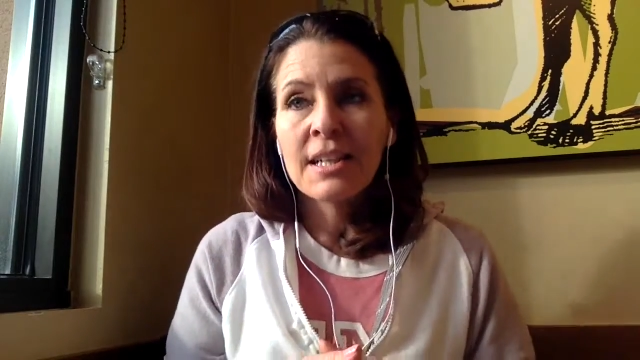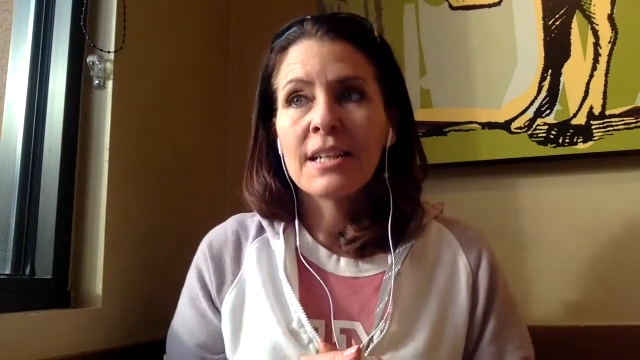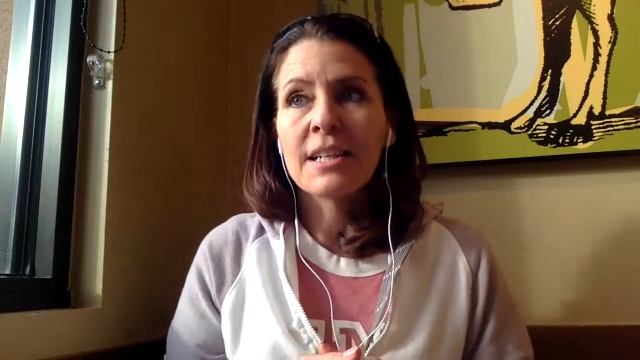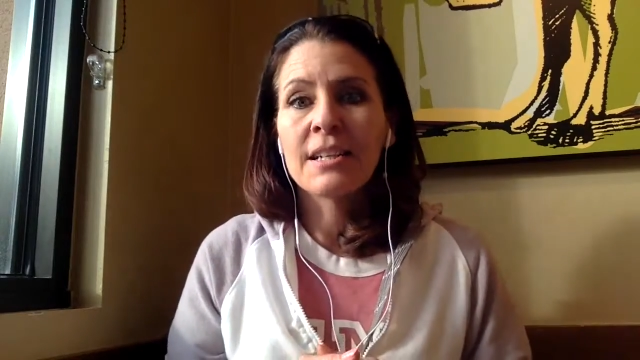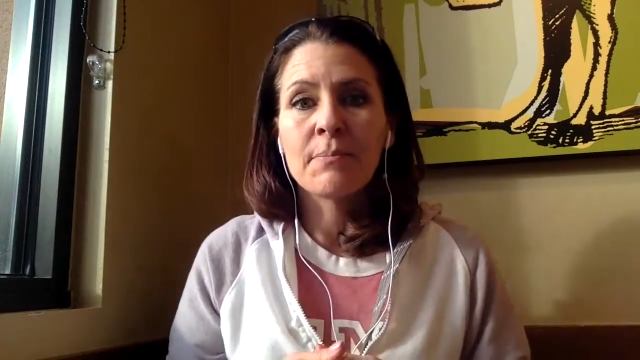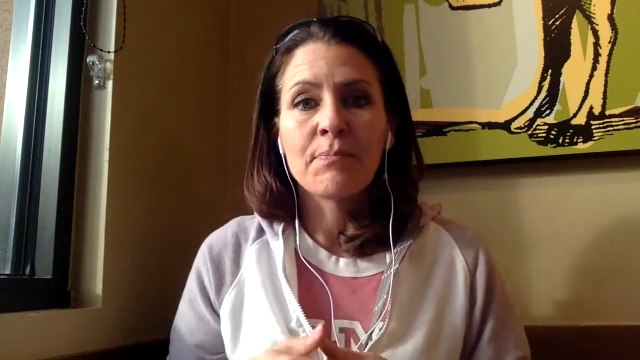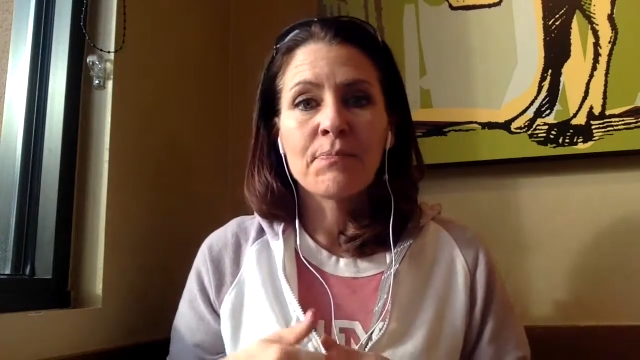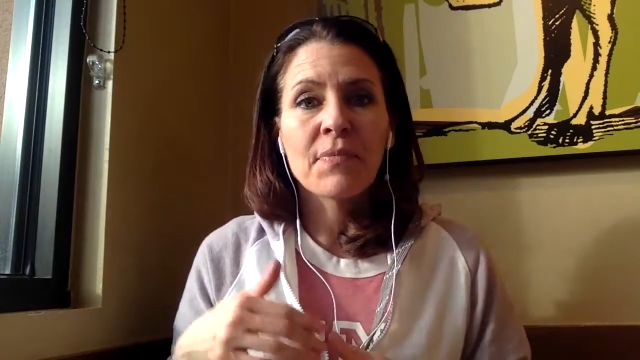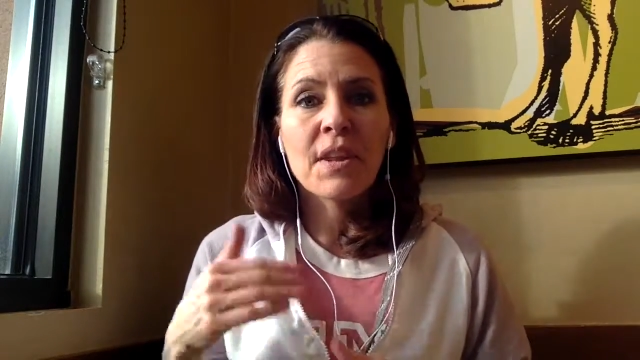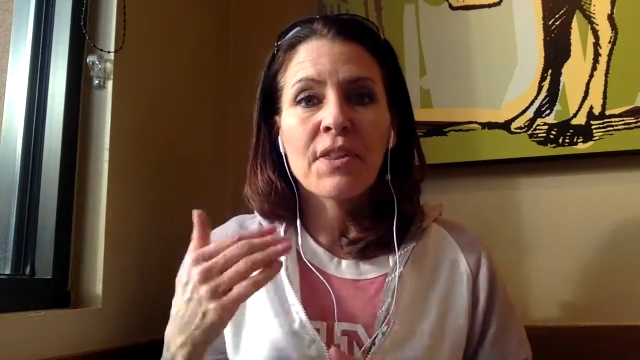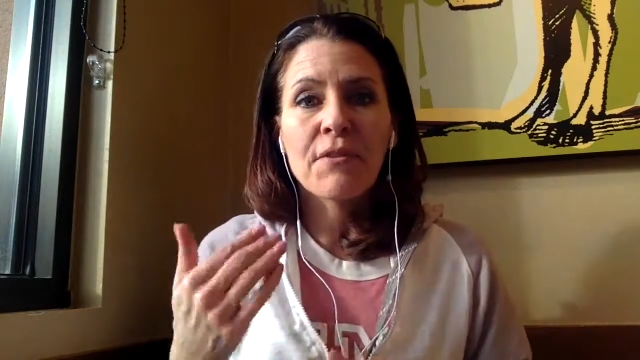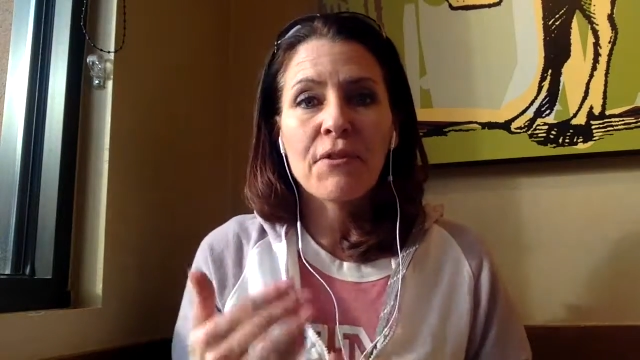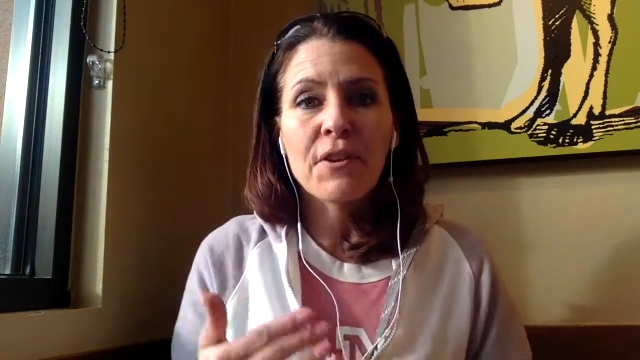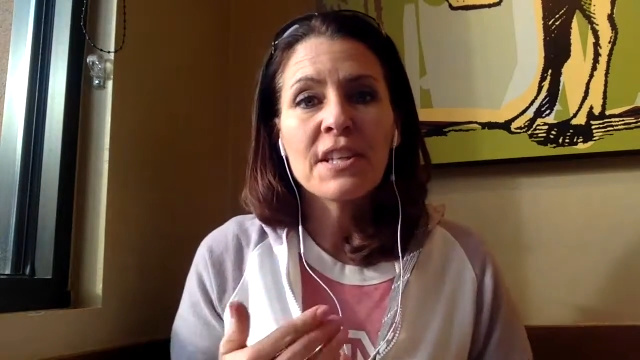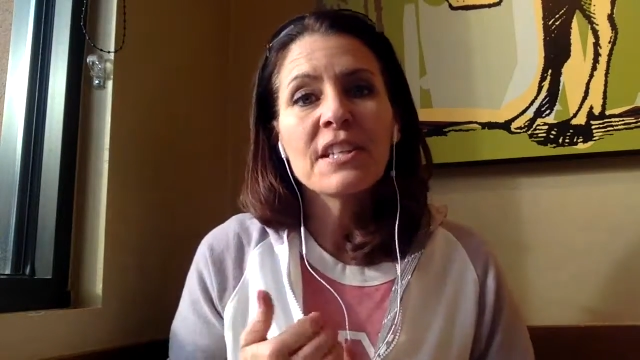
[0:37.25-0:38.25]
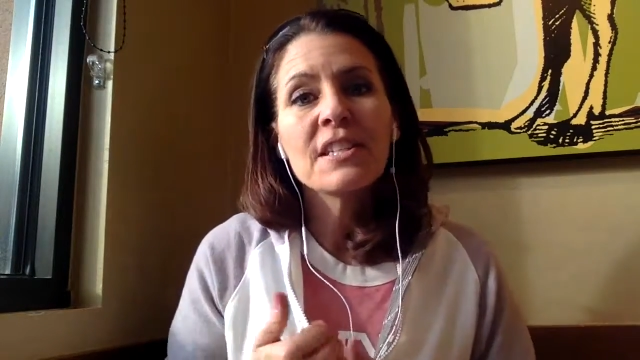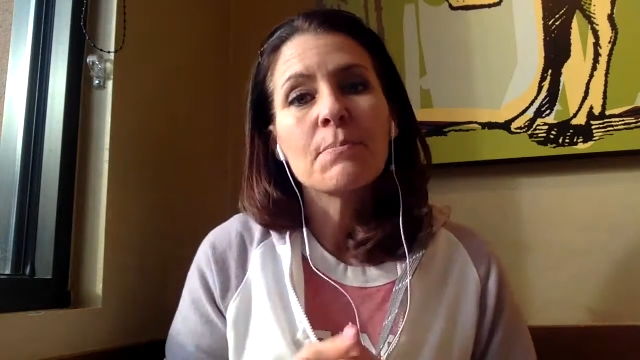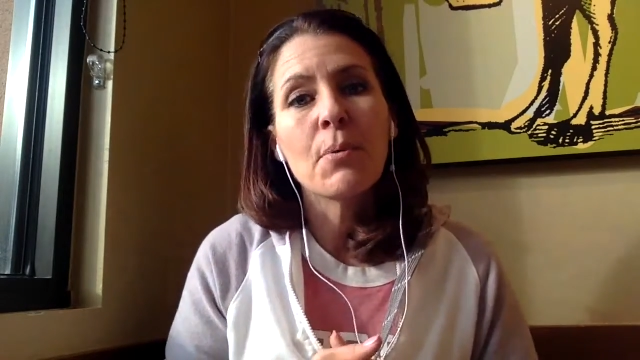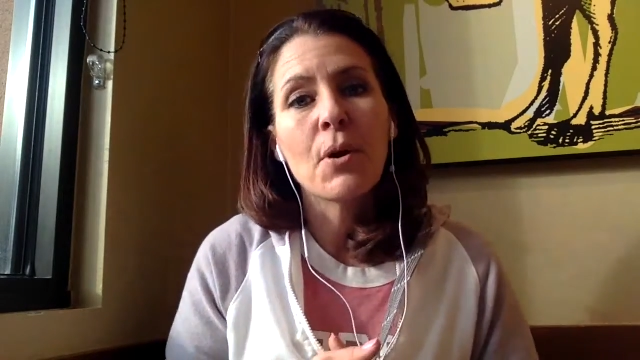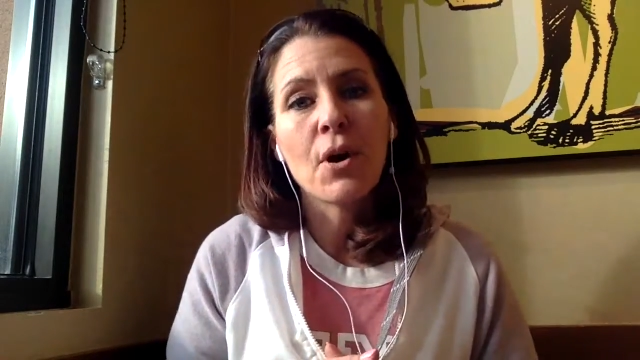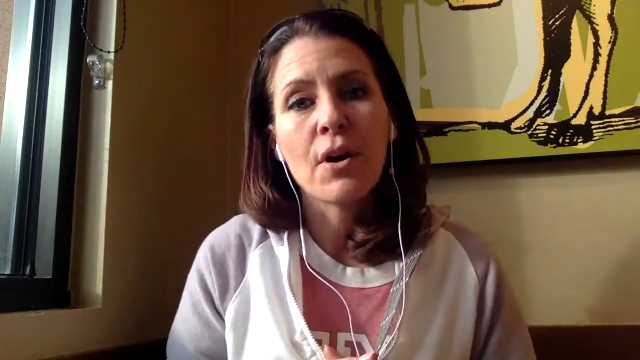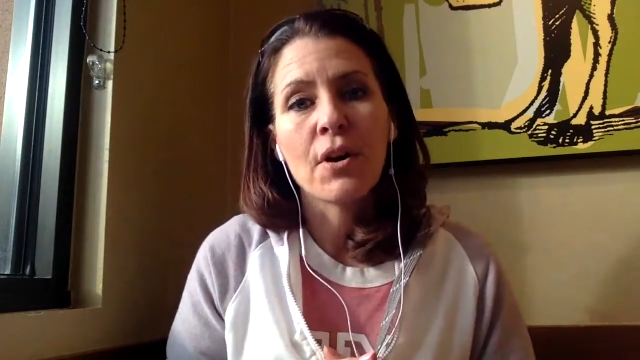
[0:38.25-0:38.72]
Um, the fitness
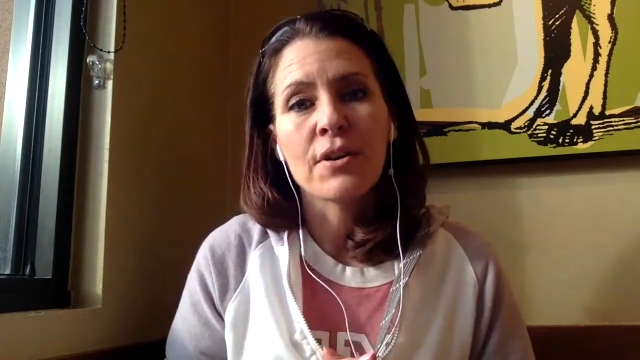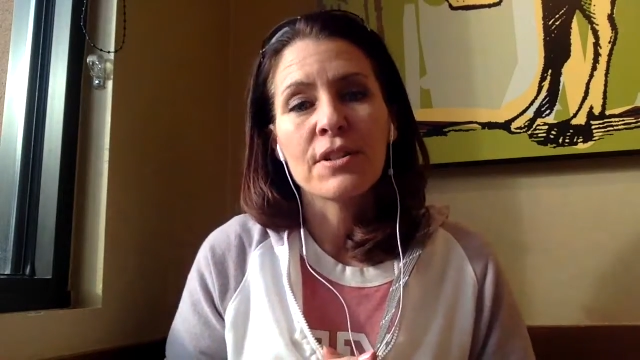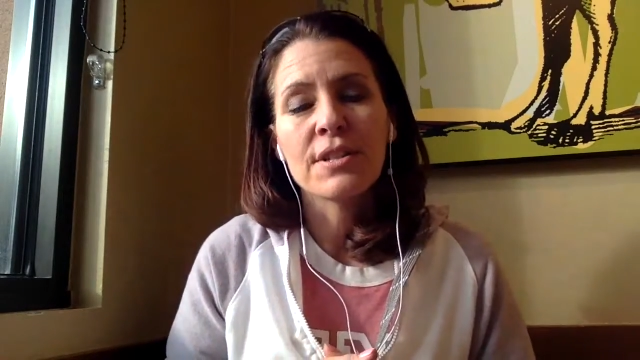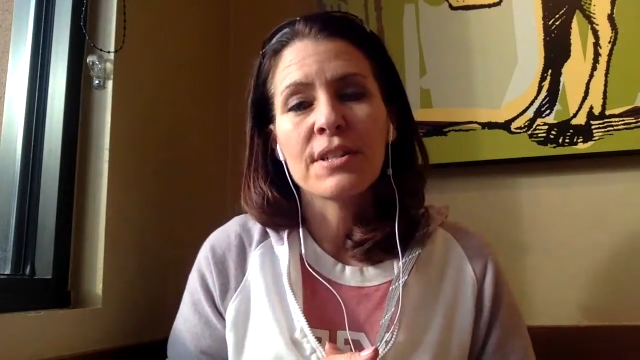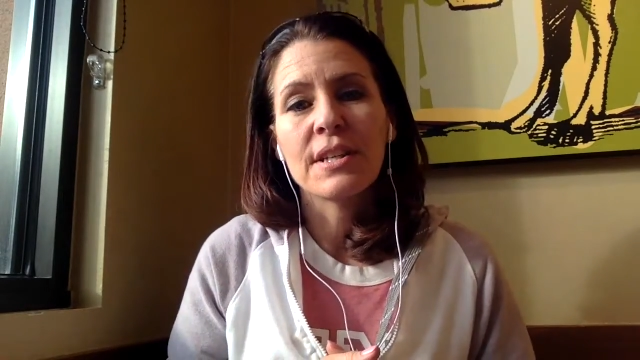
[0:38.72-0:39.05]
part